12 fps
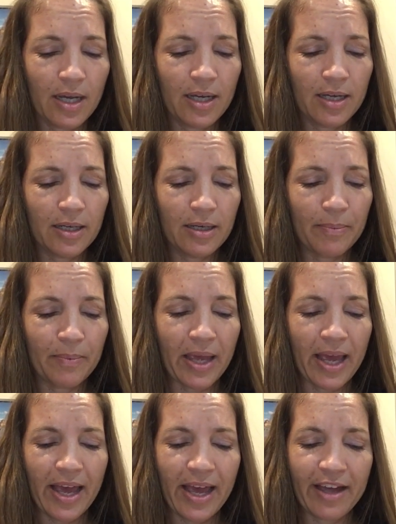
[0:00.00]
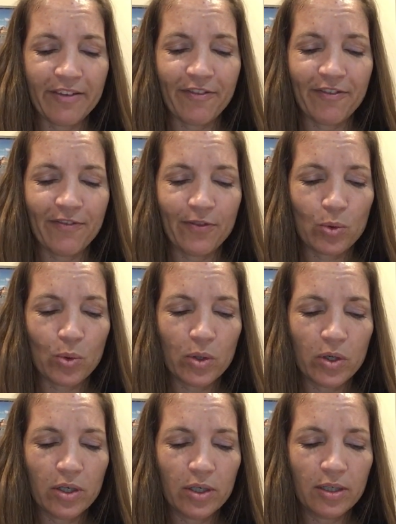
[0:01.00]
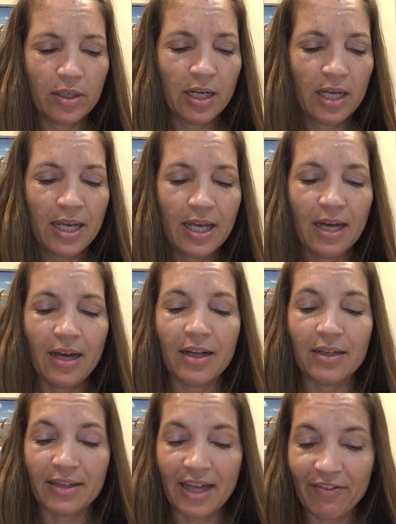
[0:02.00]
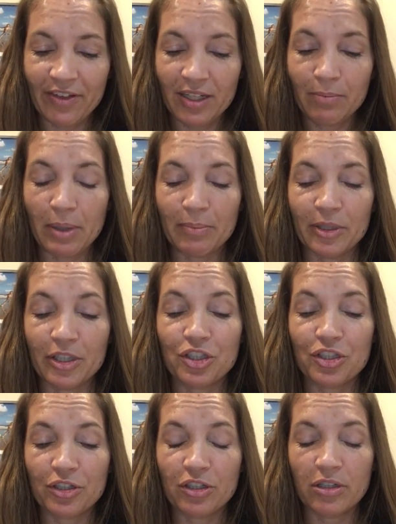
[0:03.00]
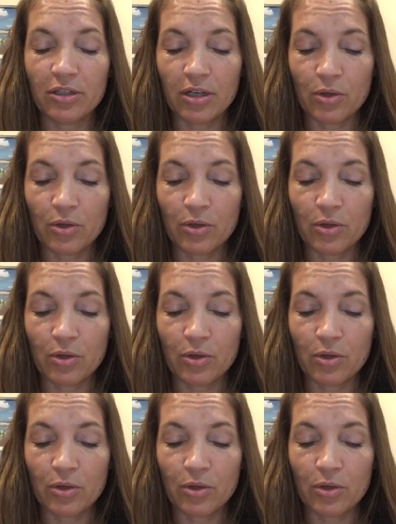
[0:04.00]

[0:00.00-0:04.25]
At 4:11, my blood sugar,